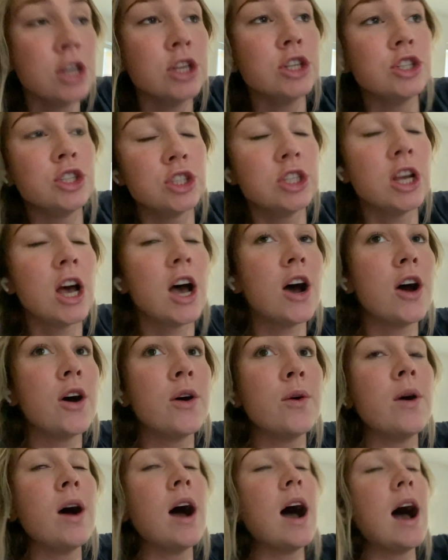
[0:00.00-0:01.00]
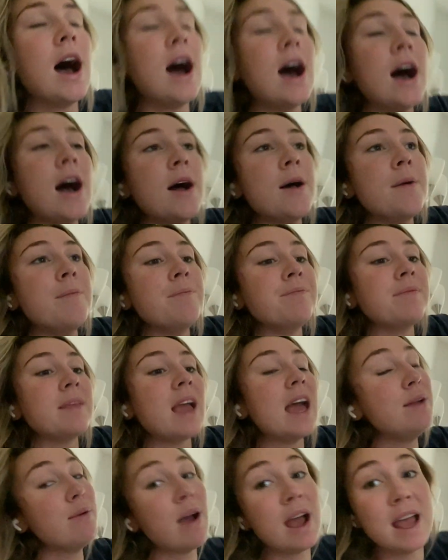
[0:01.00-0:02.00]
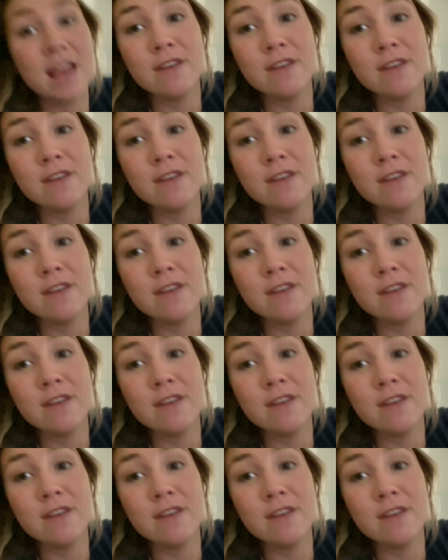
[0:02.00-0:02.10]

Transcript: So anyway,